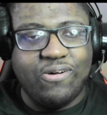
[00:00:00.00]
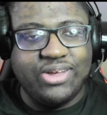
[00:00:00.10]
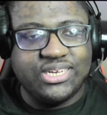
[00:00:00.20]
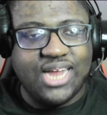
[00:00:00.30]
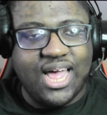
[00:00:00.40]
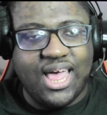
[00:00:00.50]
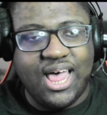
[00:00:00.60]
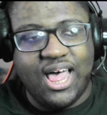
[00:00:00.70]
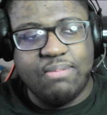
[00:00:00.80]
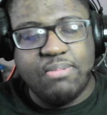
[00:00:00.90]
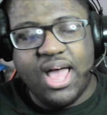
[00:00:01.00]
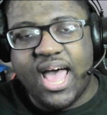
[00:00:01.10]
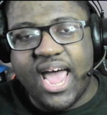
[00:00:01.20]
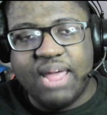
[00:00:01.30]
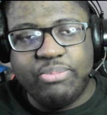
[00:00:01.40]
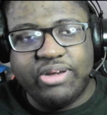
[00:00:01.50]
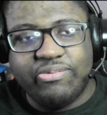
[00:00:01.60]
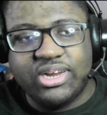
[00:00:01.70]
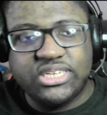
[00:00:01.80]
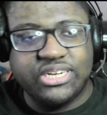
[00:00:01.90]
a hybrid
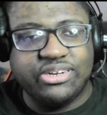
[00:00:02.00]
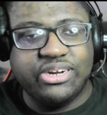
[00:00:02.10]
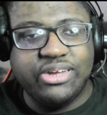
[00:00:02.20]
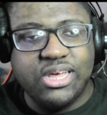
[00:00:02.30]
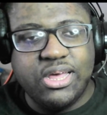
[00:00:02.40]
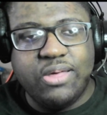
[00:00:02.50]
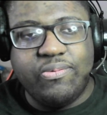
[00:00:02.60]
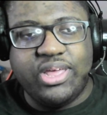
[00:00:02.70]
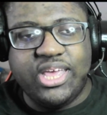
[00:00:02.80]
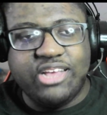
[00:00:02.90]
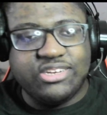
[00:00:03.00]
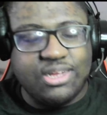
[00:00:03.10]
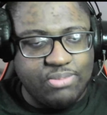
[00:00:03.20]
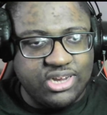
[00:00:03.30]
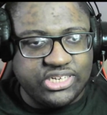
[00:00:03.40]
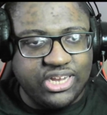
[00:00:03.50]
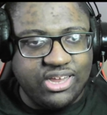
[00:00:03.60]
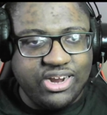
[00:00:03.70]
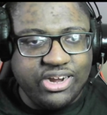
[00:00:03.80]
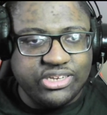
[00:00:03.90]
wrestler. When you use the martial
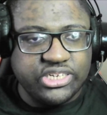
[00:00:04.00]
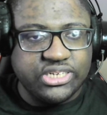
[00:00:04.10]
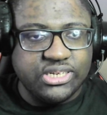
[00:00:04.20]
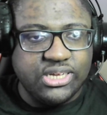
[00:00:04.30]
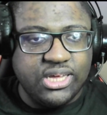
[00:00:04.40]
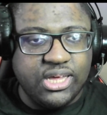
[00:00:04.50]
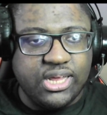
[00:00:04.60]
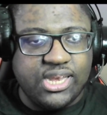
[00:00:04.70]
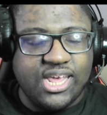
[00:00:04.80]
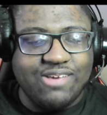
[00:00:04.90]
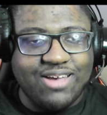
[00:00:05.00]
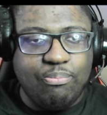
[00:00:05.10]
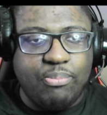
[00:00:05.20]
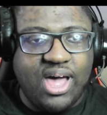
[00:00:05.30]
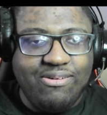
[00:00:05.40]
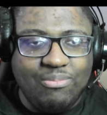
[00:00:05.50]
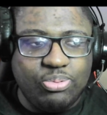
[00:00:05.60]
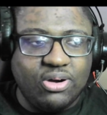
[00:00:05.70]
arts, then you combine with pro